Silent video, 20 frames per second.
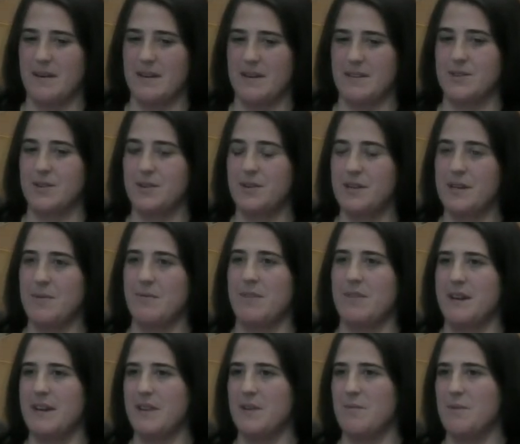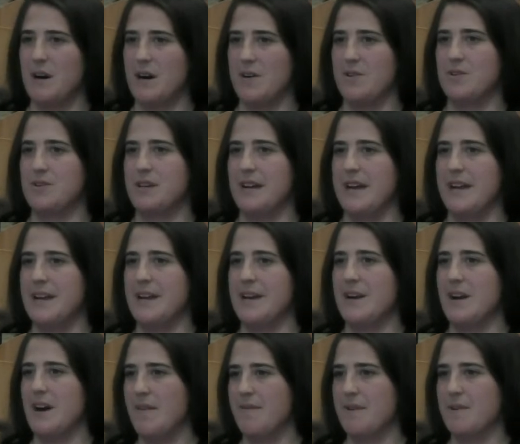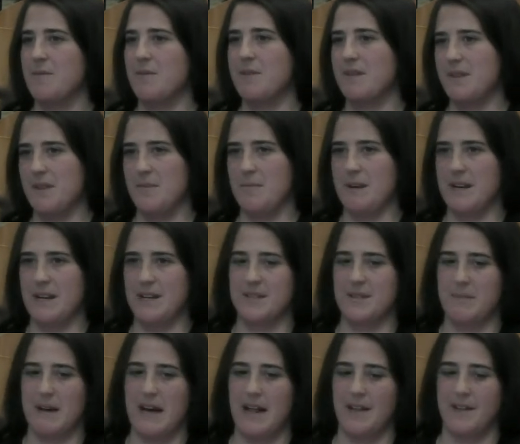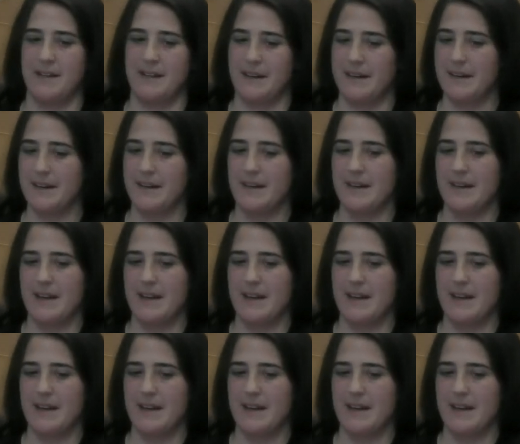certainly within the watershed and often within the municipality.